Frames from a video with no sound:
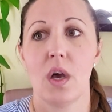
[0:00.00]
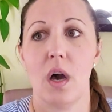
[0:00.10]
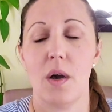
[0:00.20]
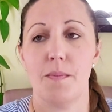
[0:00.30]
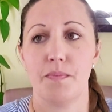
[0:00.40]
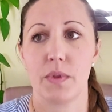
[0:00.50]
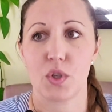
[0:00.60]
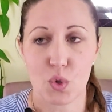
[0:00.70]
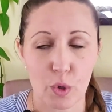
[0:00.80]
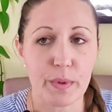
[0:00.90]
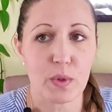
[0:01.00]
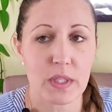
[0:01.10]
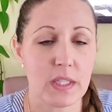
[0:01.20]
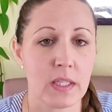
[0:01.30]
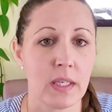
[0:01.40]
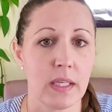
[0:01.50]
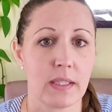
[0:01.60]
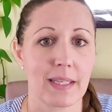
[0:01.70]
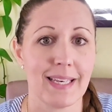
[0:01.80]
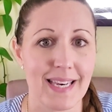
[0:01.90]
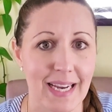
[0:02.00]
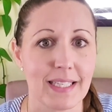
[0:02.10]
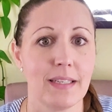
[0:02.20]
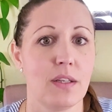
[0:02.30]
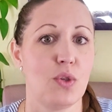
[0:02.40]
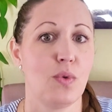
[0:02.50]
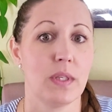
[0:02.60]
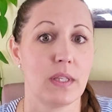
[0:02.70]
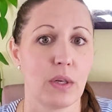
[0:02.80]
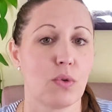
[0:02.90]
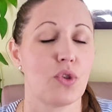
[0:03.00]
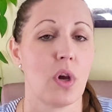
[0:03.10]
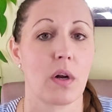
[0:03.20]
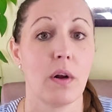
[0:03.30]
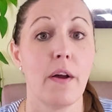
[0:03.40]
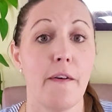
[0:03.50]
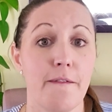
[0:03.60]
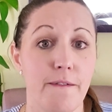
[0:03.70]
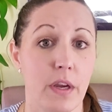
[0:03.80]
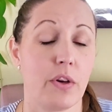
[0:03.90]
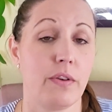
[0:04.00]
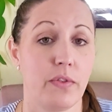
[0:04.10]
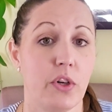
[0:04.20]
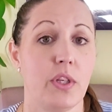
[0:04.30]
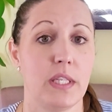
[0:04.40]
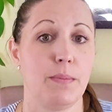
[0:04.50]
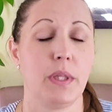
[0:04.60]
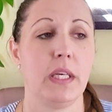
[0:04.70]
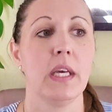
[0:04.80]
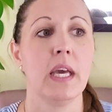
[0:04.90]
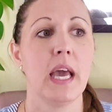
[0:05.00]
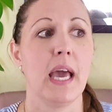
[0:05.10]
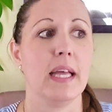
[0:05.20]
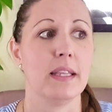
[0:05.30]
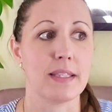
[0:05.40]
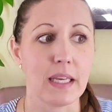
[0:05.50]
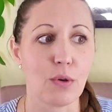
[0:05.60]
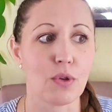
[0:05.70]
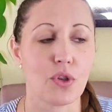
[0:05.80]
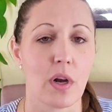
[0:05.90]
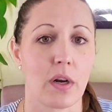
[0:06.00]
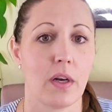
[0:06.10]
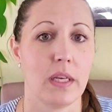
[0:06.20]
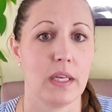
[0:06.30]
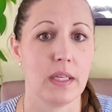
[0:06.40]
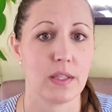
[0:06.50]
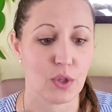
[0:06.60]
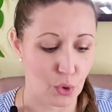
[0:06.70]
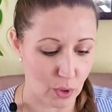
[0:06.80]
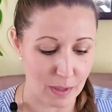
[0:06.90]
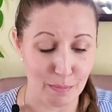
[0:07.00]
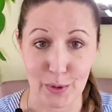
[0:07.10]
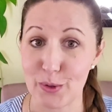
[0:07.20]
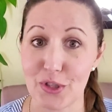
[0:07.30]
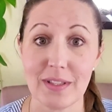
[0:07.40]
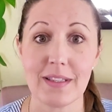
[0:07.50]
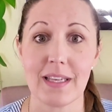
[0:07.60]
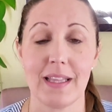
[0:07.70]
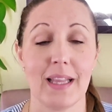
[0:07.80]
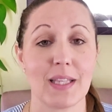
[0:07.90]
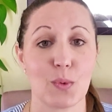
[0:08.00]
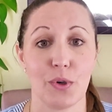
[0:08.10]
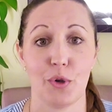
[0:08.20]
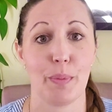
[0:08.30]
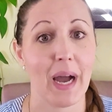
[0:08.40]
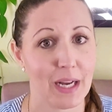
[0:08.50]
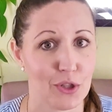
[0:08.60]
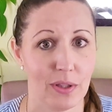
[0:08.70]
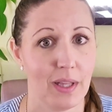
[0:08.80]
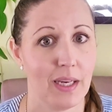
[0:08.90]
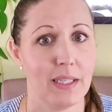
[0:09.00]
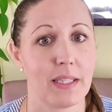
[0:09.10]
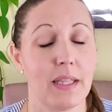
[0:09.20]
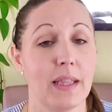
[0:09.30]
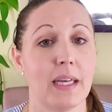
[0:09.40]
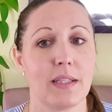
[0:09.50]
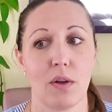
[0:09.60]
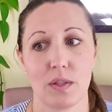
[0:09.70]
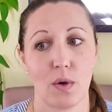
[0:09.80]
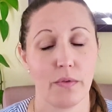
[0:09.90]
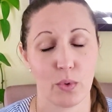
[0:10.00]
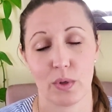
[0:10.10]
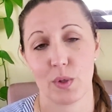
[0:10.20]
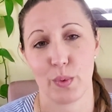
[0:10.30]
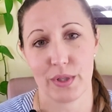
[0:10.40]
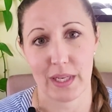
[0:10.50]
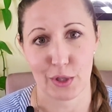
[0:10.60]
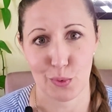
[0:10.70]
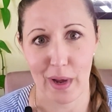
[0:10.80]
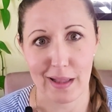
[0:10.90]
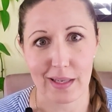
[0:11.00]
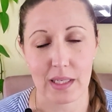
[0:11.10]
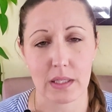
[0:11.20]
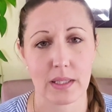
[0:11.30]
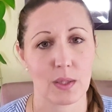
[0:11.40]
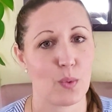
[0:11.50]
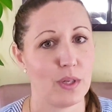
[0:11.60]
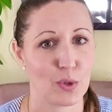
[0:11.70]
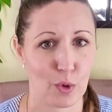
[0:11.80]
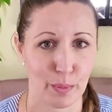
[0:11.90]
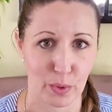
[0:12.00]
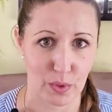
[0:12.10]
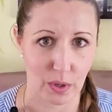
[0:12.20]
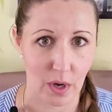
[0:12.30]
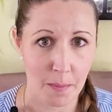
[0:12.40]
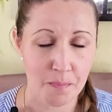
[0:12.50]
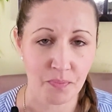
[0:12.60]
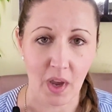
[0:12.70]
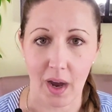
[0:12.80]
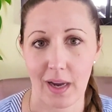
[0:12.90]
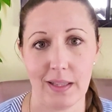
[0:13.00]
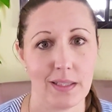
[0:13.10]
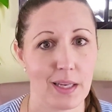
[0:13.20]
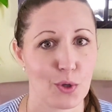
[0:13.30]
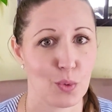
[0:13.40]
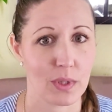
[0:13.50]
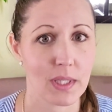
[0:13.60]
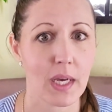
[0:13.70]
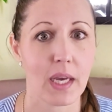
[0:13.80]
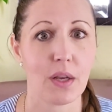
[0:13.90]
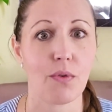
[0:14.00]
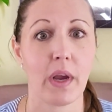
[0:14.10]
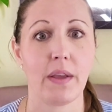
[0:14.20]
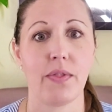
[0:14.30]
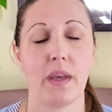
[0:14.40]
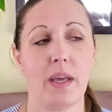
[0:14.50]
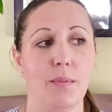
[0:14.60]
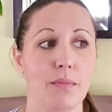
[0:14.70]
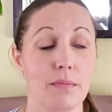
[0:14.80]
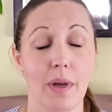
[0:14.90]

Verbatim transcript: uh, Scorpio season is connected to the sacral chakra very, very deeply. And the sacral chakra is your emotions, and that's where your passion lies. And that's also, of course, where sexuality is. That's why Scorpios are highly sexual sign, right? They